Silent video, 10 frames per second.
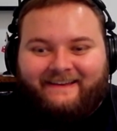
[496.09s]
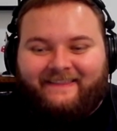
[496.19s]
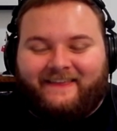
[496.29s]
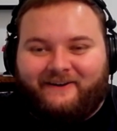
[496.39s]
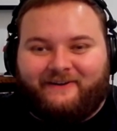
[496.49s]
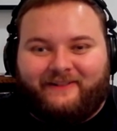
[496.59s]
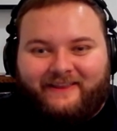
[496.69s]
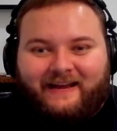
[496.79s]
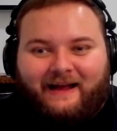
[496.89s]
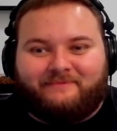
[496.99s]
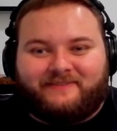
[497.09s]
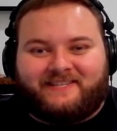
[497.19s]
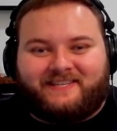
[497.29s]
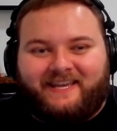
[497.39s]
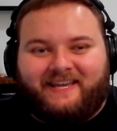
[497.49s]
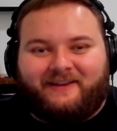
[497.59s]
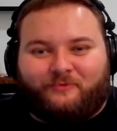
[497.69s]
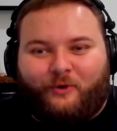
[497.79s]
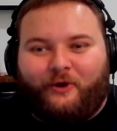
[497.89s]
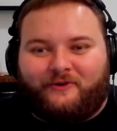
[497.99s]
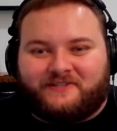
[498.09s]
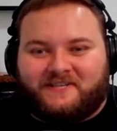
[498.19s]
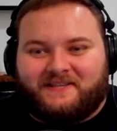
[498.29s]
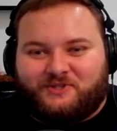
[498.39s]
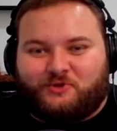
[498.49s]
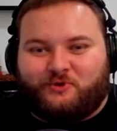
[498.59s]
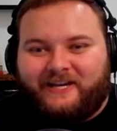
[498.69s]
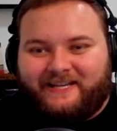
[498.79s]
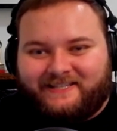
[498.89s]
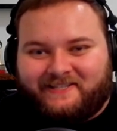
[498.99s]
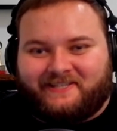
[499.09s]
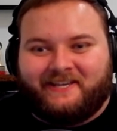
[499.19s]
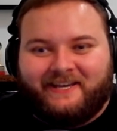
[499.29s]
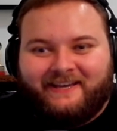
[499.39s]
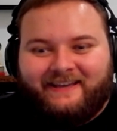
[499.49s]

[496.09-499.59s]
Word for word: Literally, I'm seeing Royals in the trees.